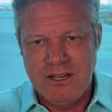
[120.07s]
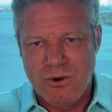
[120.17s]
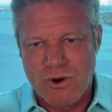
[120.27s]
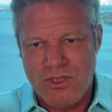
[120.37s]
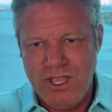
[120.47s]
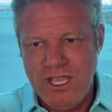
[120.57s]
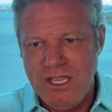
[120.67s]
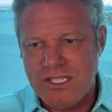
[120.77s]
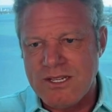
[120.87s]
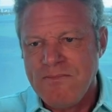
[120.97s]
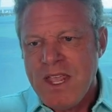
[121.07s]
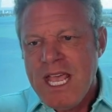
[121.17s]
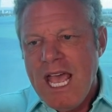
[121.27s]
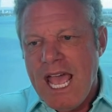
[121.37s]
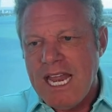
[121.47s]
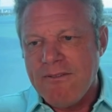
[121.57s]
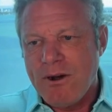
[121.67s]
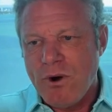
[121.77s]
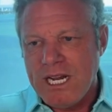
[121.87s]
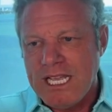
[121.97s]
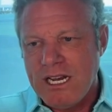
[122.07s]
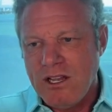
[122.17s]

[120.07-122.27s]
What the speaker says: Northeast. And if I want to get